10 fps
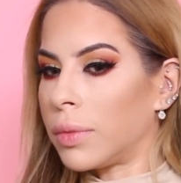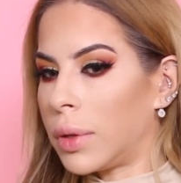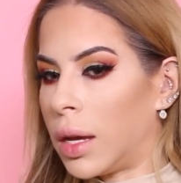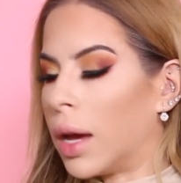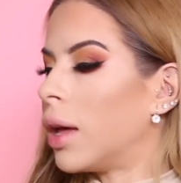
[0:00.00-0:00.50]

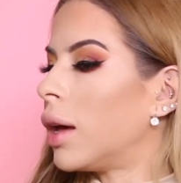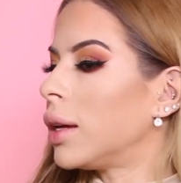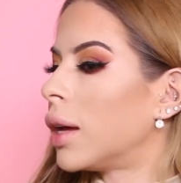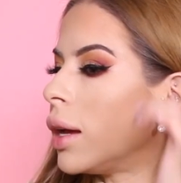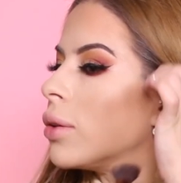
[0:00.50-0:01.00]
Yeah,
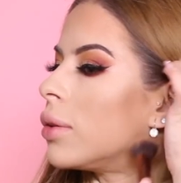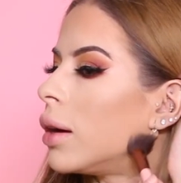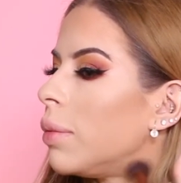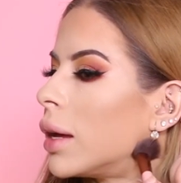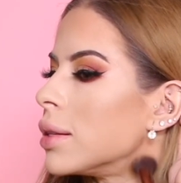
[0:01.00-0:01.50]

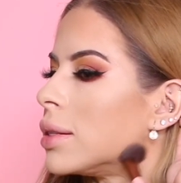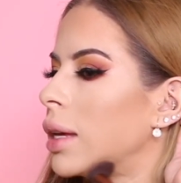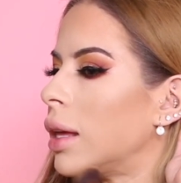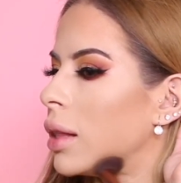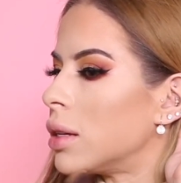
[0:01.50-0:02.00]
I'm not
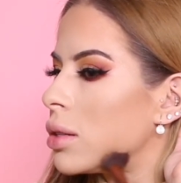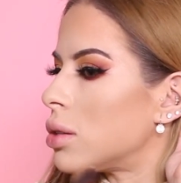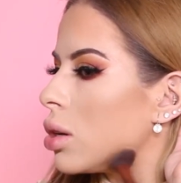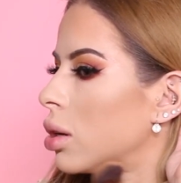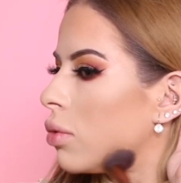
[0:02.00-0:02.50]
seeing
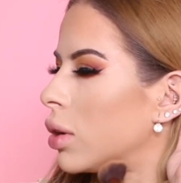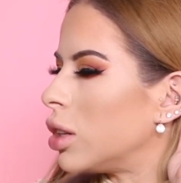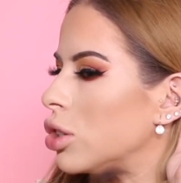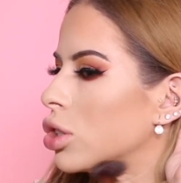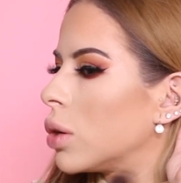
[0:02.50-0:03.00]
this
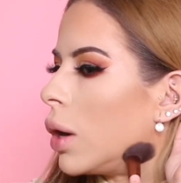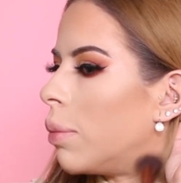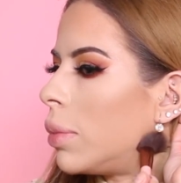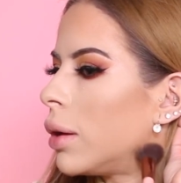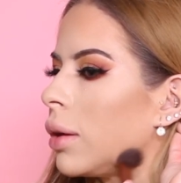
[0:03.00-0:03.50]
really show
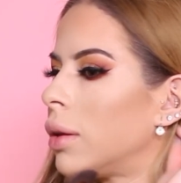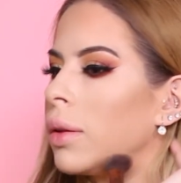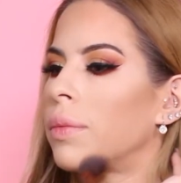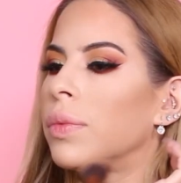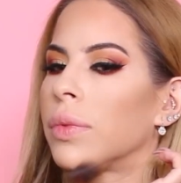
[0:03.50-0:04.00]
up
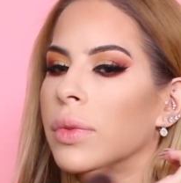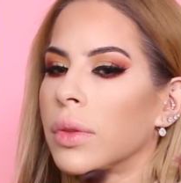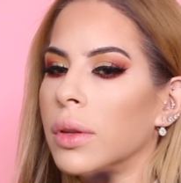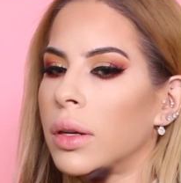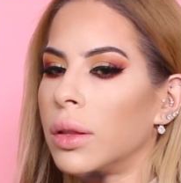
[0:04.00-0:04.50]

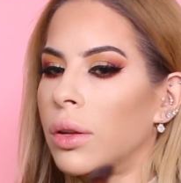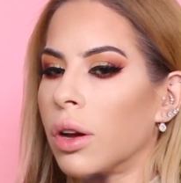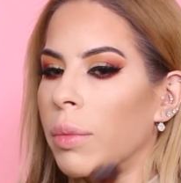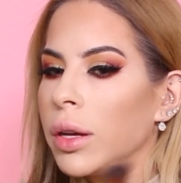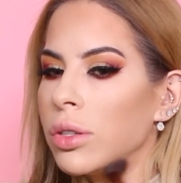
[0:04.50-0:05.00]

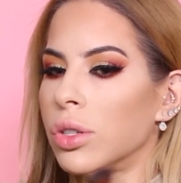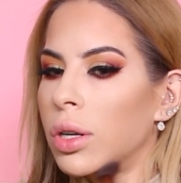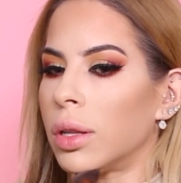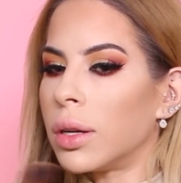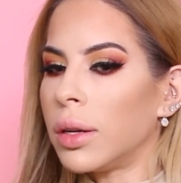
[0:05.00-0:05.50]
along my
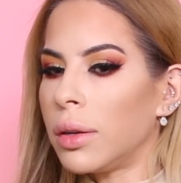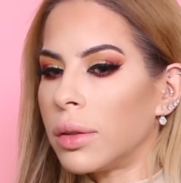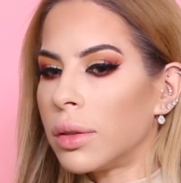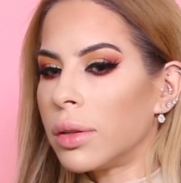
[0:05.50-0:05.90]
jawline.